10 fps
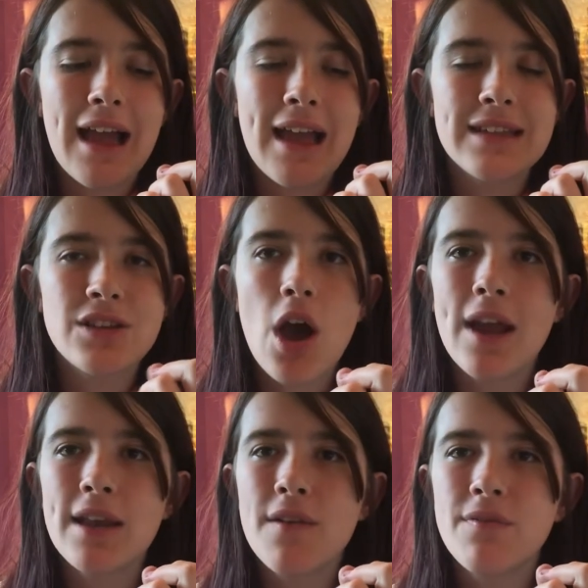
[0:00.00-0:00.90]
It's
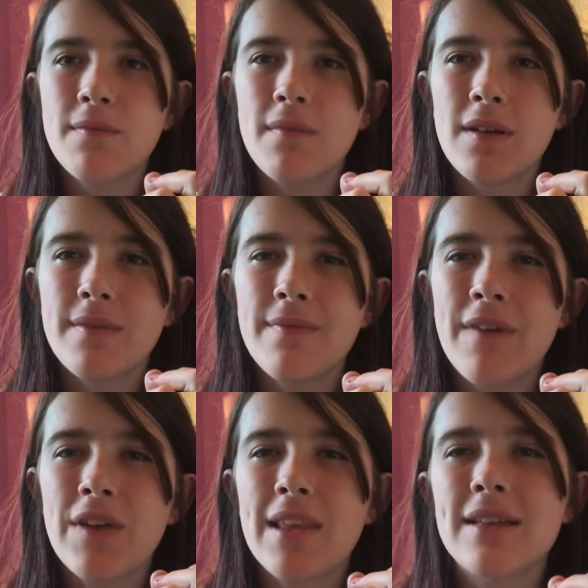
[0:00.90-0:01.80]
kind of... I
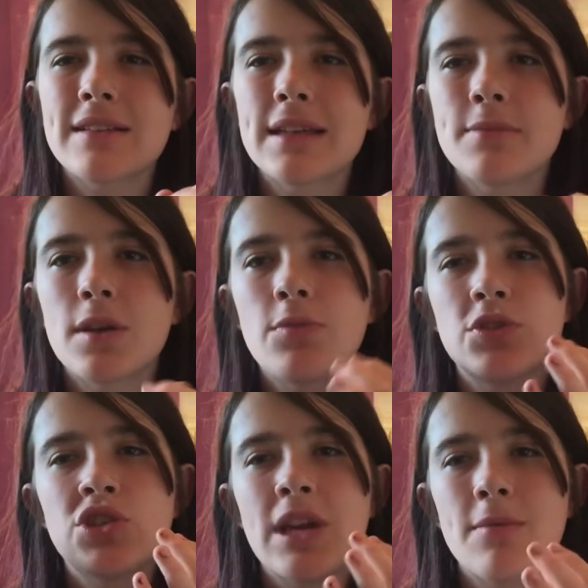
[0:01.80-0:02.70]
felt like this episode
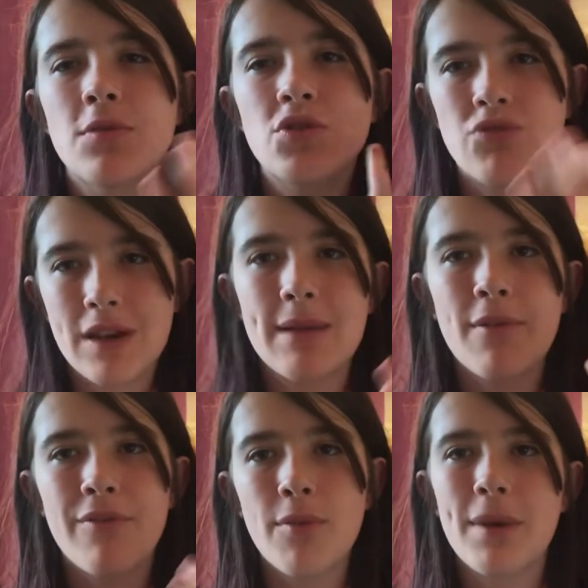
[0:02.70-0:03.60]
was Chibnall's dream
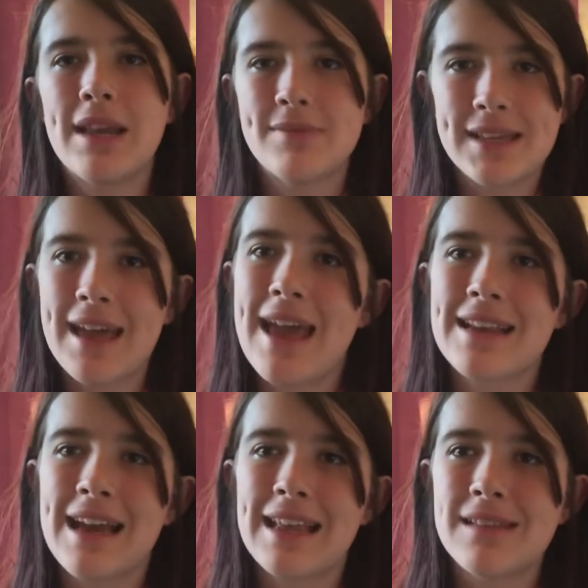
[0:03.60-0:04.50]
from when he was a kid,
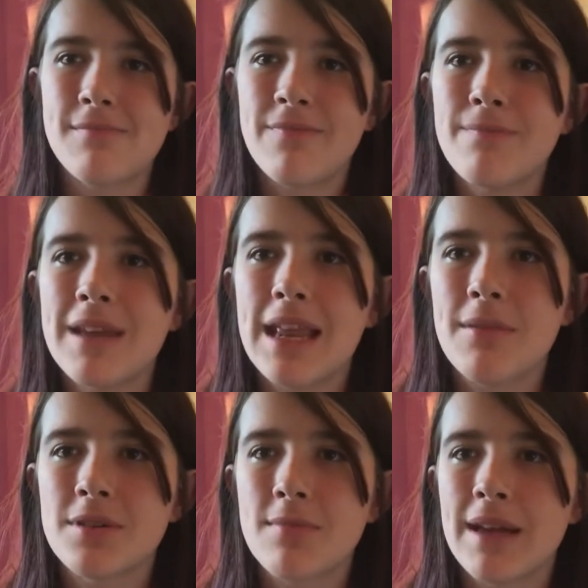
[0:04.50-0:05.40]
and he's been
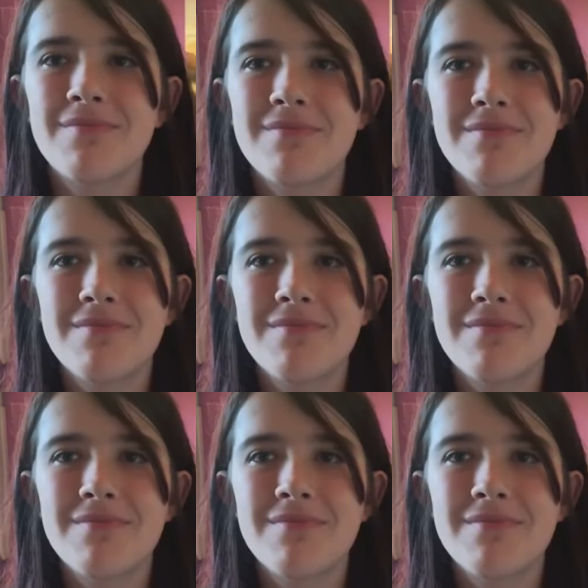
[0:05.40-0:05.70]
able to make...